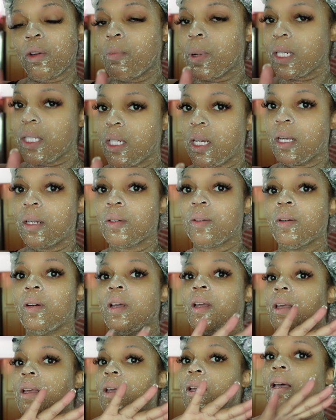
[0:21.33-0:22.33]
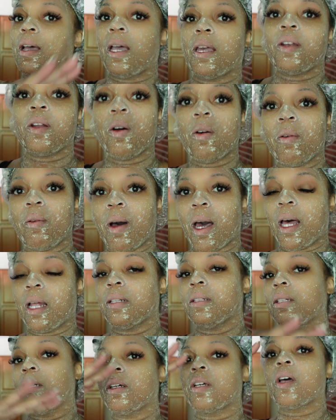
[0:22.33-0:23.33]
my channel i know i
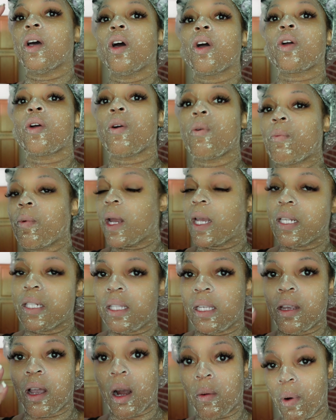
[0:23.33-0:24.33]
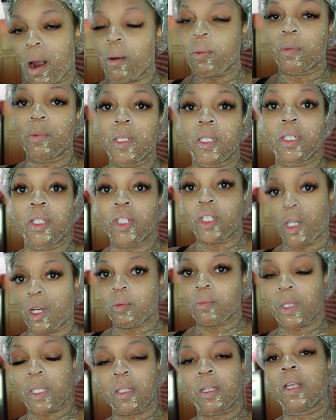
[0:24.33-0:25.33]
look crazy y'all probably
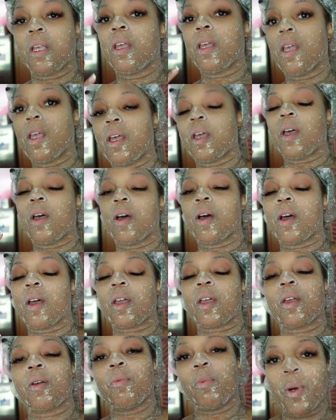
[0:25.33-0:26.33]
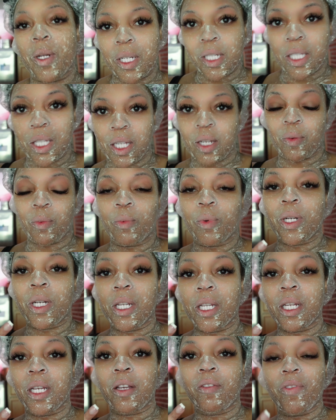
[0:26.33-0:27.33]
jumped when this when
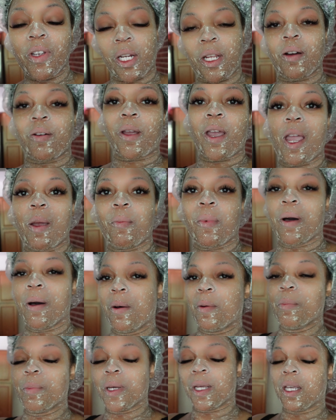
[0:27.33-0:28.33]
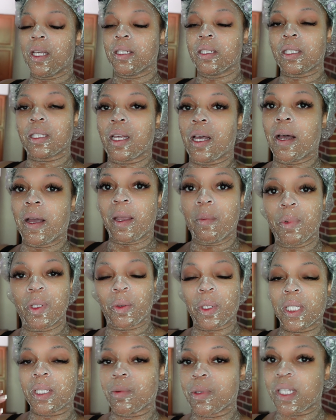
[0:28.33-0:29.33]
the video came on but i am
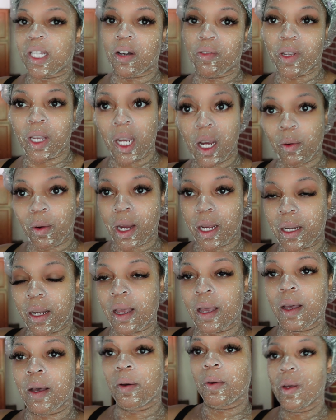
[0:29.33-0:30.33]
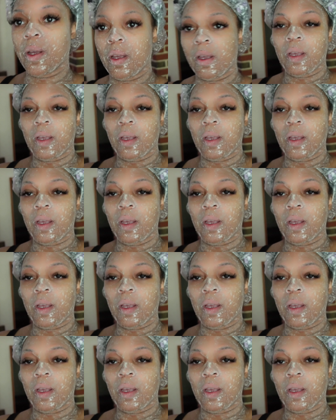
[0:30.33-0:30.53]
doing some self-care right now um,